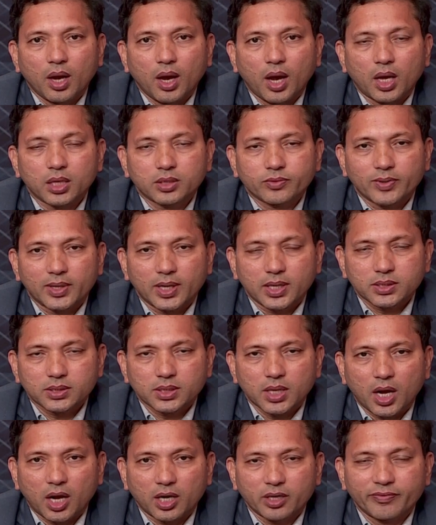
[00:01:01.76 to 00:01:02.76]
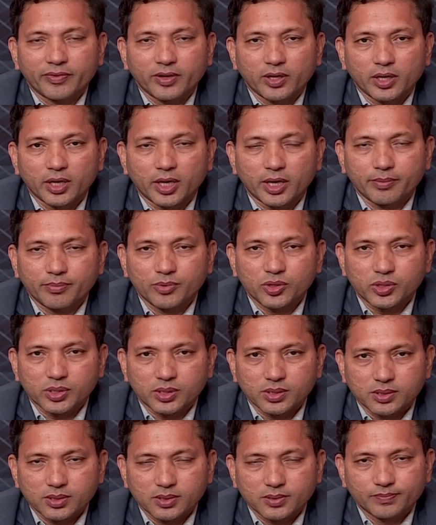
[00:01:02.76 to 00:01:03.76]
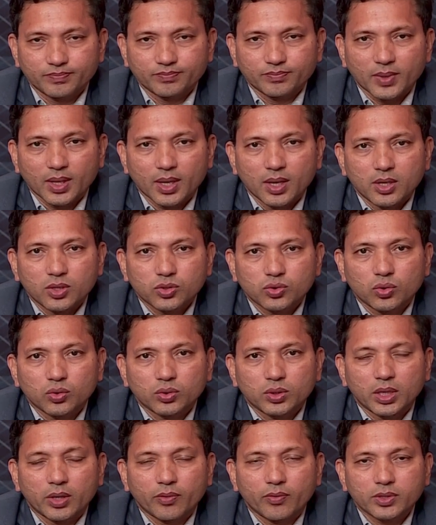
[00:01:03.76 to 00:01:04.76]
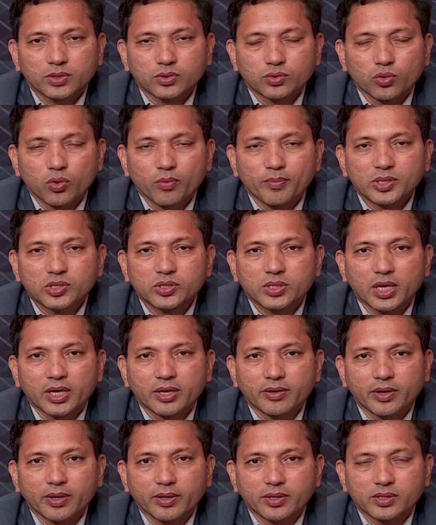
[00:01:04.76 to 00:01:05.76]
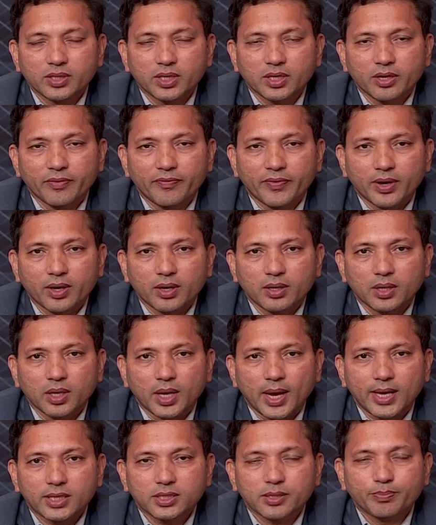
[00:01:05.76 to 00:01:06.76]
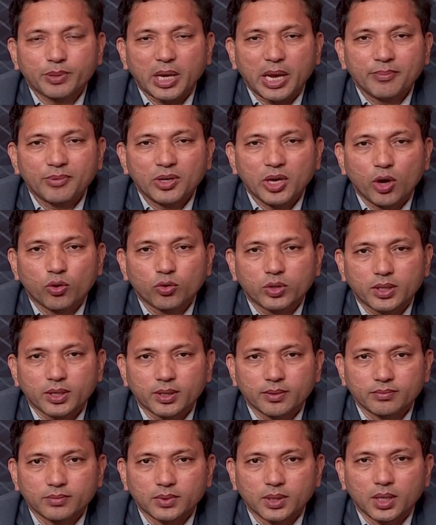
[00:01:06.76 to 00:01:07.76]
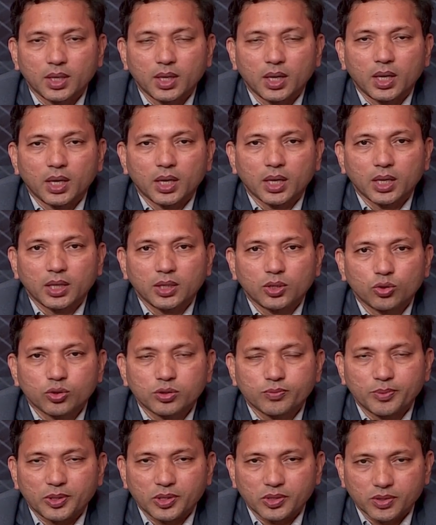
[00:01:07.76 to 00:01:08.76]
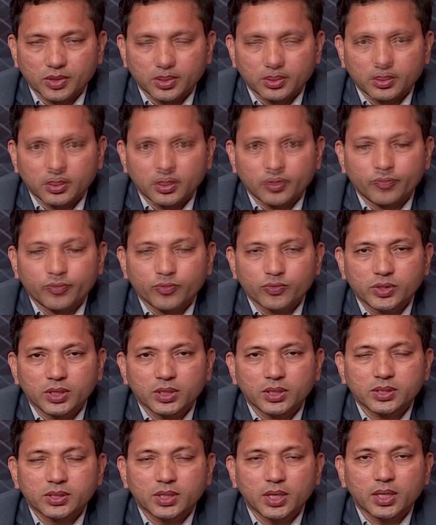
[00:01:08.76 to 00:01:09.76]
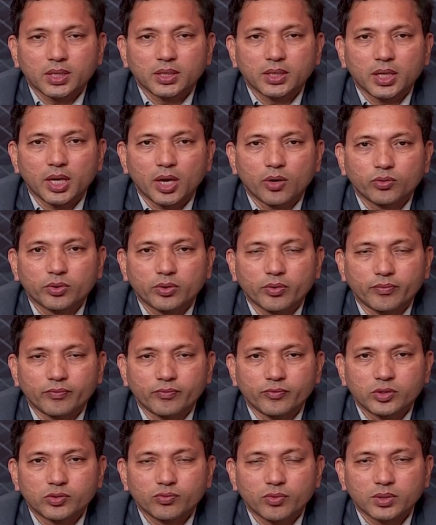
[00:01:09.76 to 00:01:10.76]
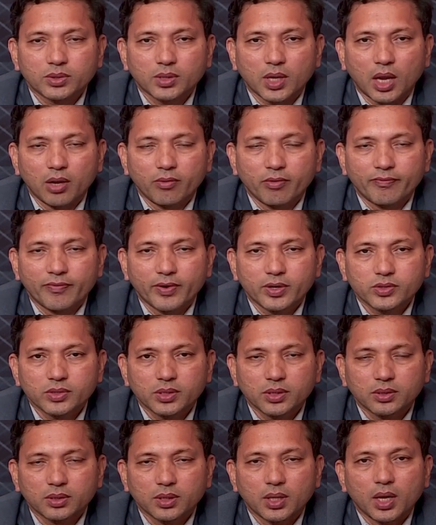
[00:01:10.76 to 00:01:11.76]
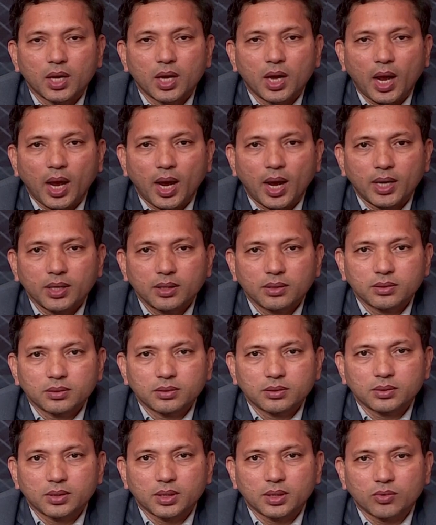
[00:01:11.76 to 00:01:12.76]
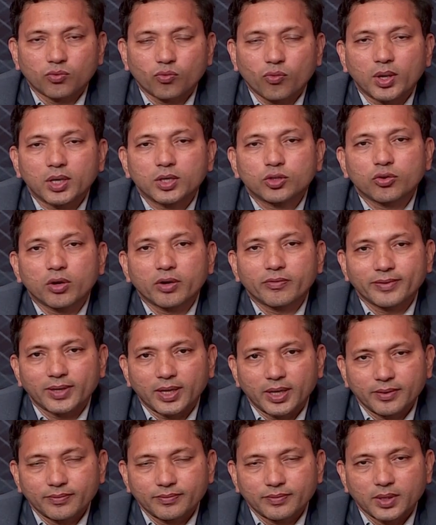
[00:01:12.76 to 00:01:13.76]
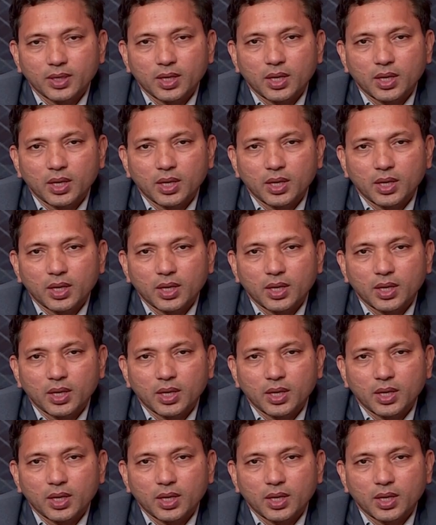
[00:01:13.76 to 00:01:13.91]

as well as the heart failure admissions. So, there was no much significant as a primary outcome in those patients. If you see the secondary outcome, which was the LV function and the quality of life,